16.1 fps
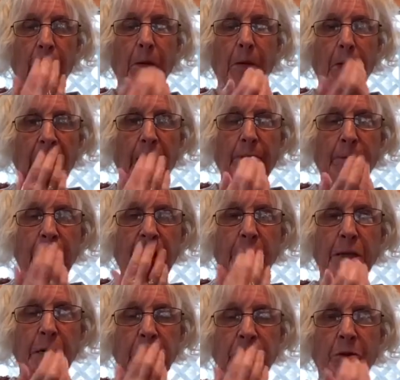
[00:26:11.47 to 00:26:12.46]
that
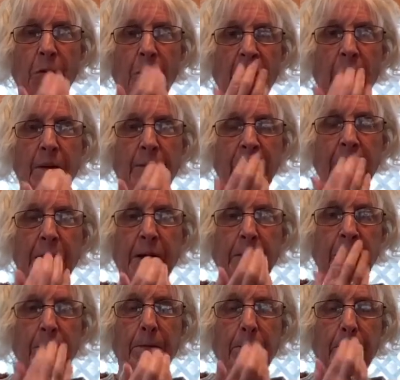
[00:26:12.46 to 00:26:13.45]
money isn't coming
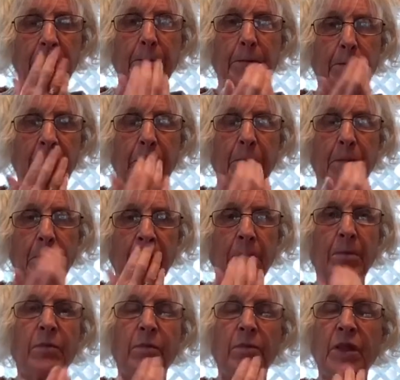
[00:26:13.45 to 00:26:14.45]
in.
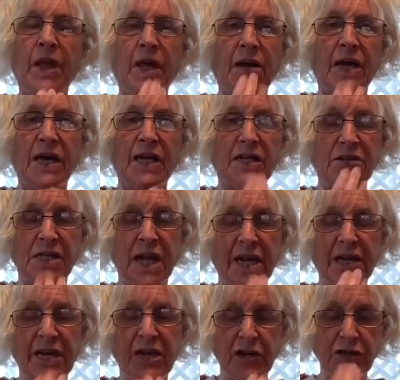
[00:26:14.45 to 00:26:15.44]
It's not
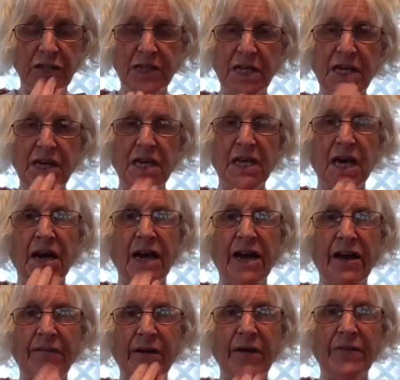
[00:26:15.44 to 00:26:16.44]
here, see? I
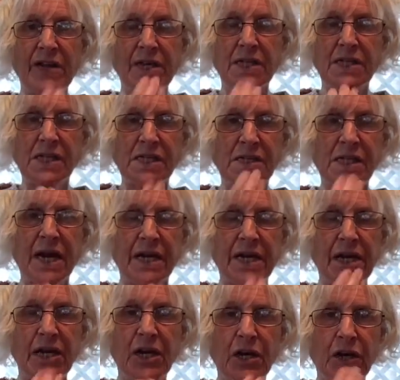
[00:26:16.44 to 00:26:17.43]
have evidence, it's not
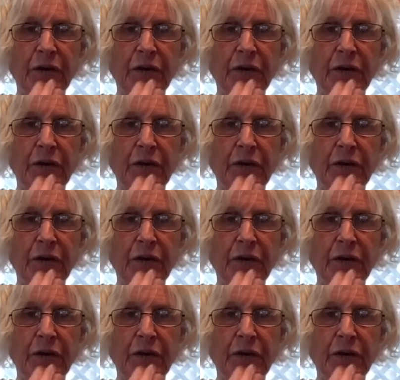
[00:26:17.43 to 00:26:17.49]
here.